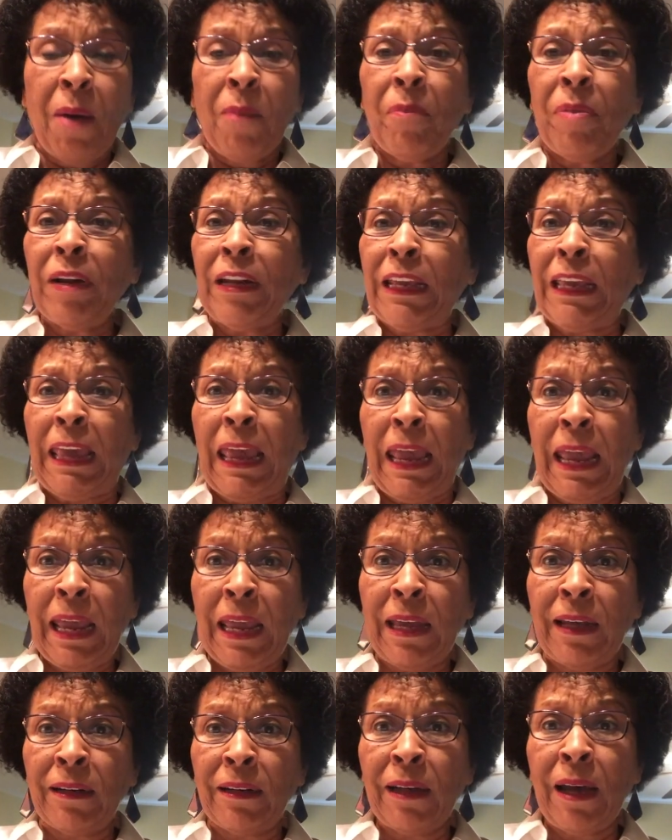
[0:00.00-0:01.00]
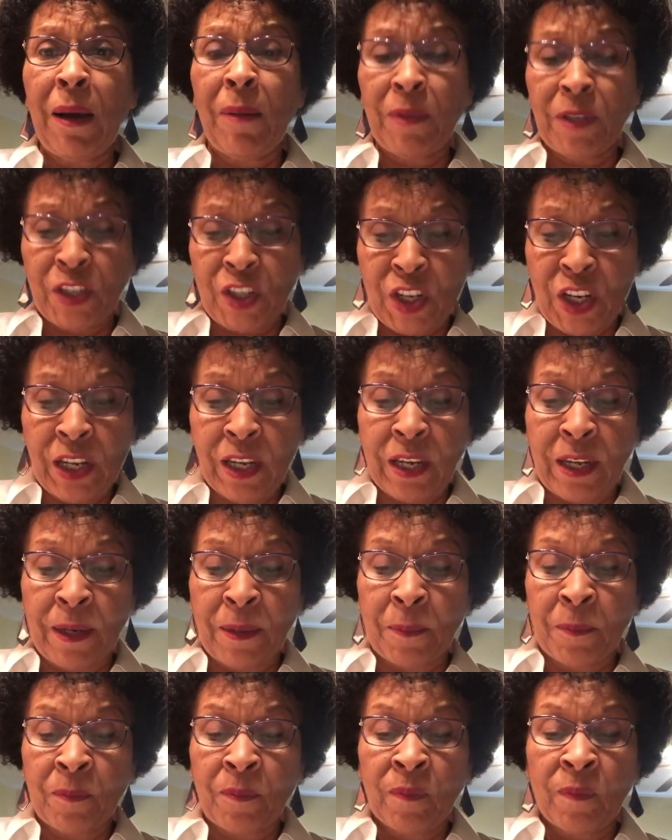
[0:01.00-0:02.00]
"But I can't, I'm a
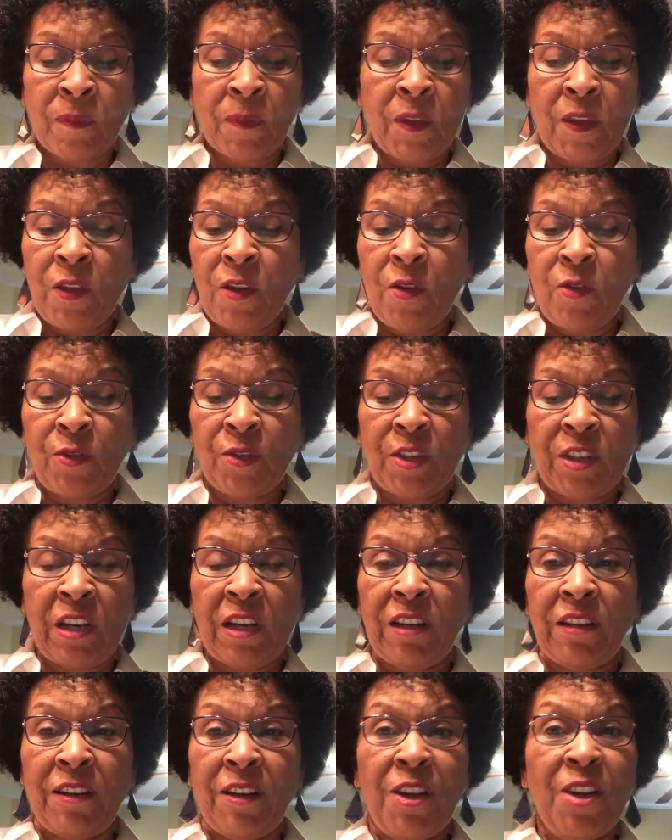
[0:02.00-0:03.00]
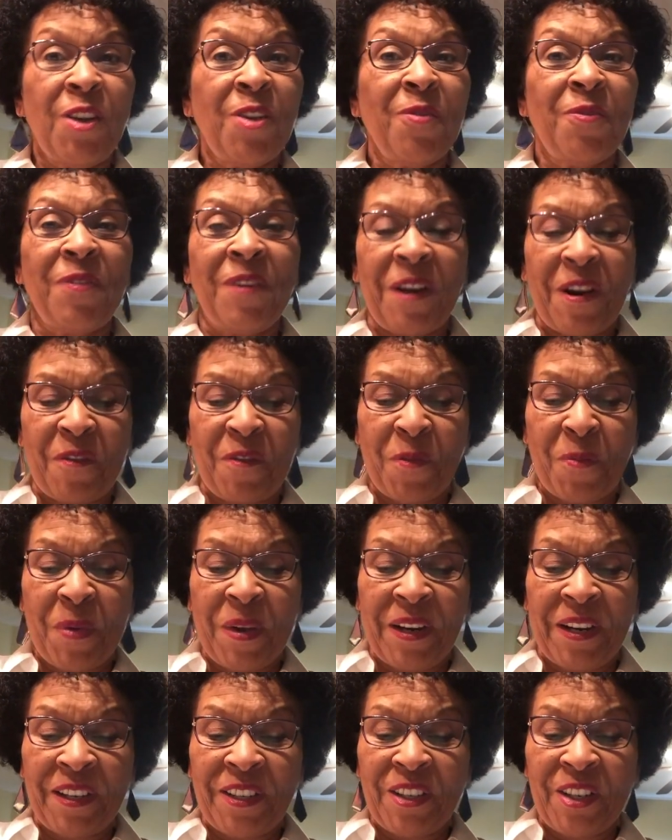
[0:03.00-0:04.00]
chicken." "No, son, you've never
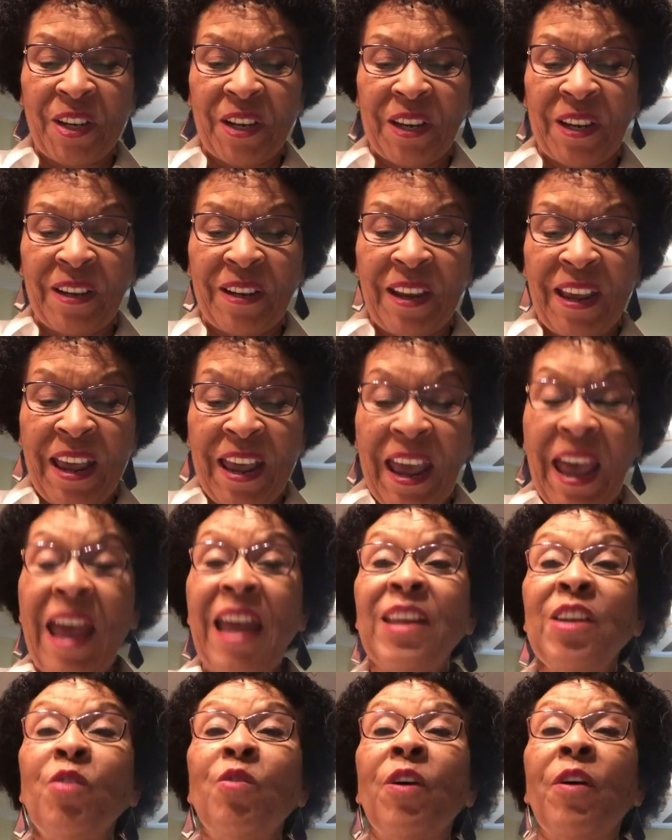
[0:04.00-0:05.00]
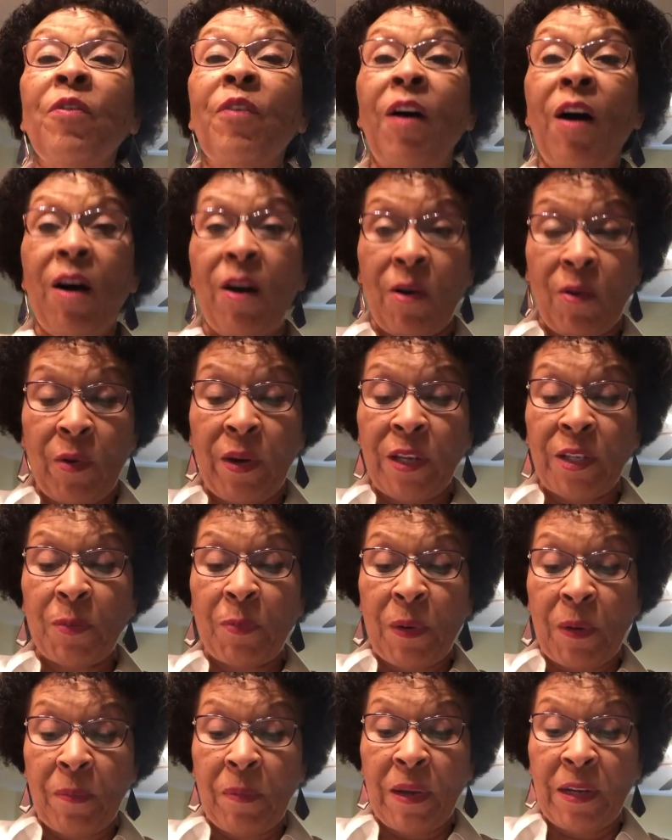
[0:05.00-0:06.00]
been a chicken, and you have always
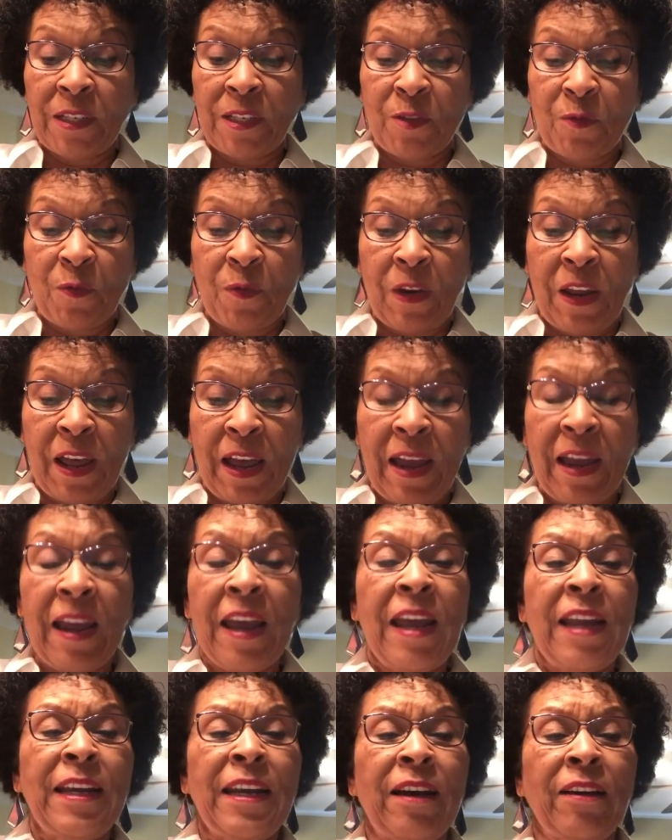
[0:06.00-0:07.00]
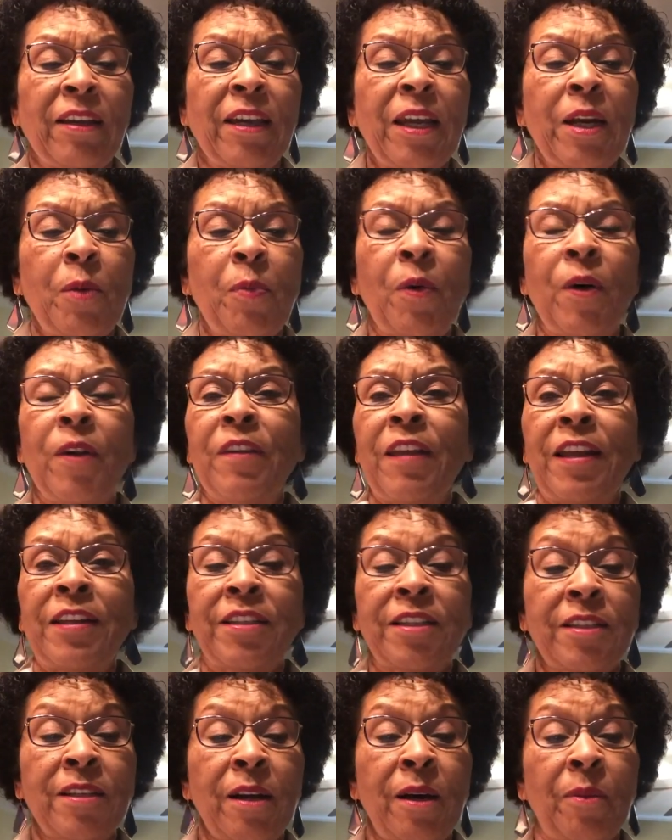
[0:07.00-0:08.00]
been meant to fly. Now get up on that
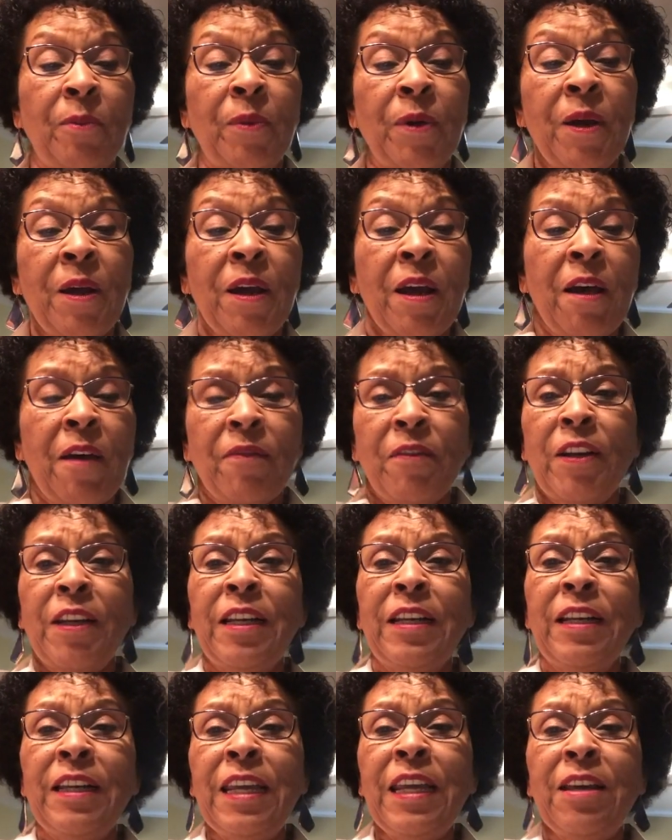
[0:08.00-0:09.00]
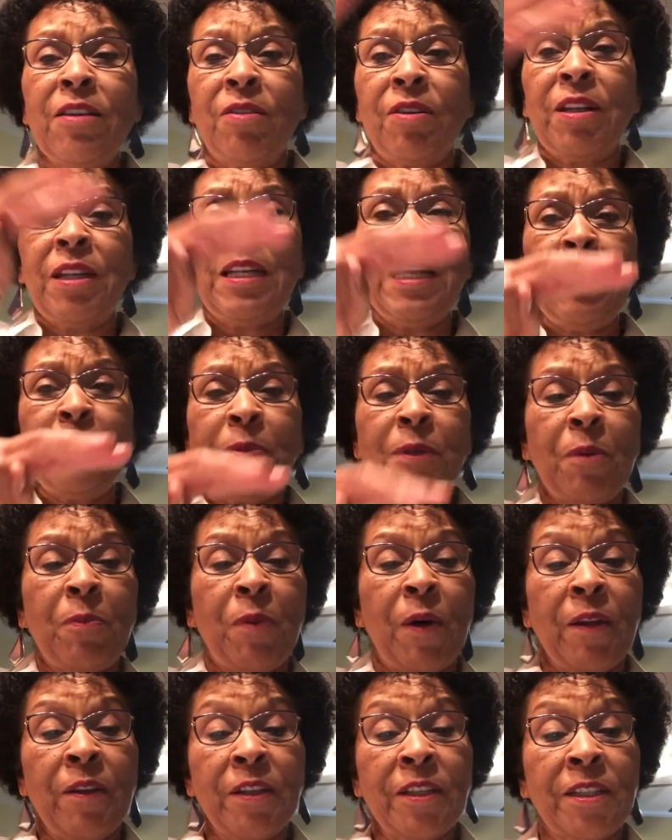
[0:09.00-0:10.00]
stump." The little eagle leaped
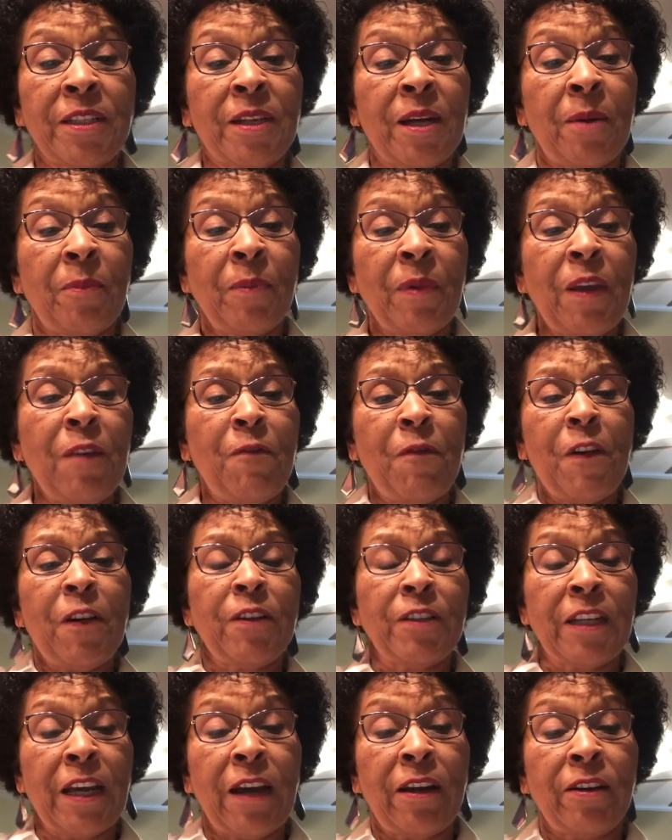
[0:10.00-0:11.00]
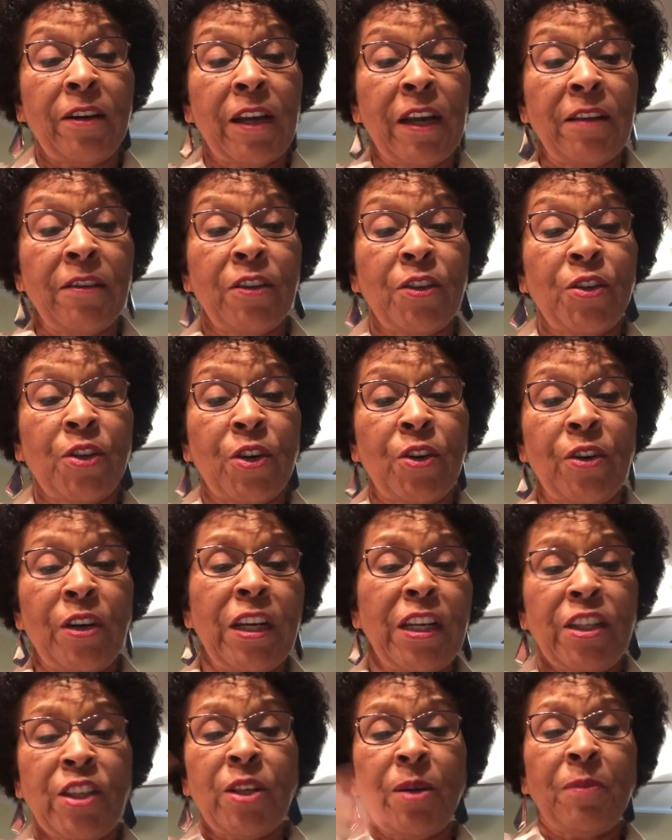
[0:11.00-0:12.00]
up on the stump. He fell down in the dirt.
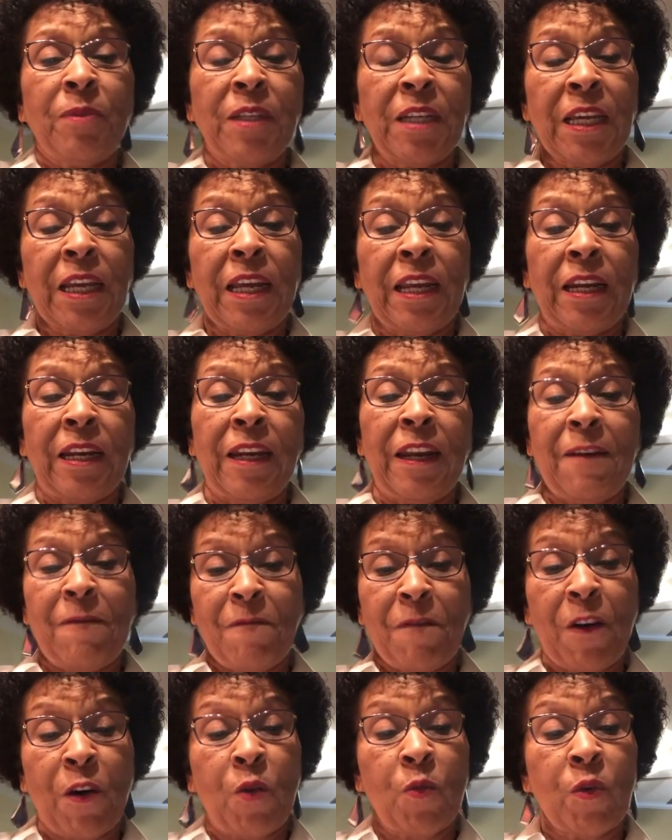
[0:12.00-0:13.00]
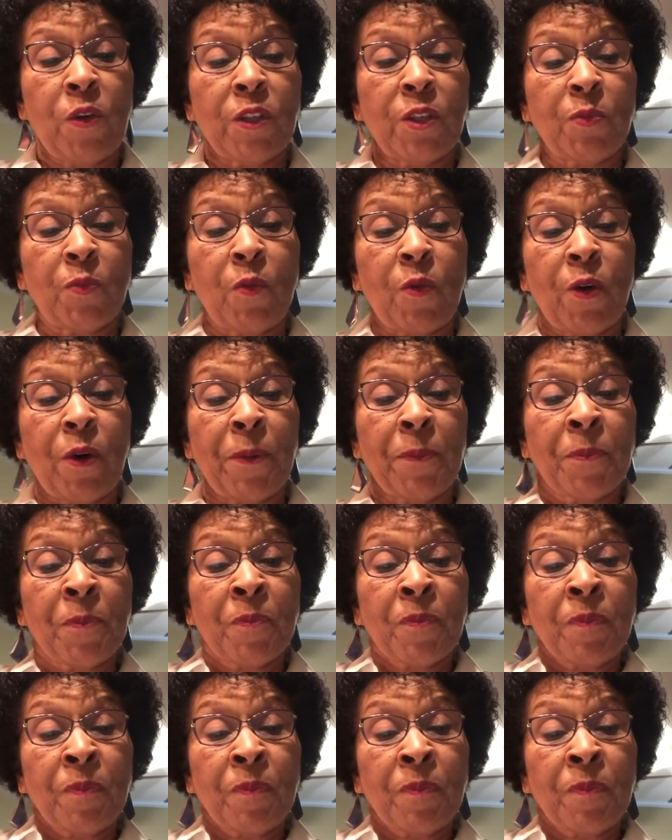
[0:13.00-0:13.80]
He jumped again. He fell once more.